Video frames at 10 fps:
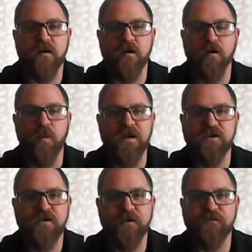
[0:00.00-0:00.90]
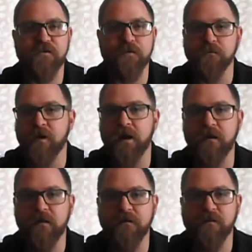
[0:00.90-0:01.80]
her weight shift to the
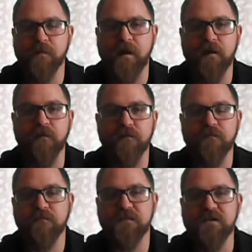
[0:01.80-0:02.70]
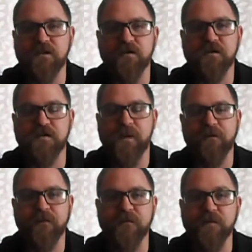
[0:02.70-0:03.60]
right is about decreased to
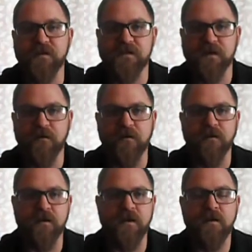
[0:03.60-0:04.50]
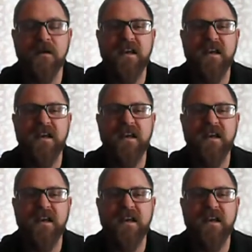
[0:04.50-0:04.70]
about 50% currently,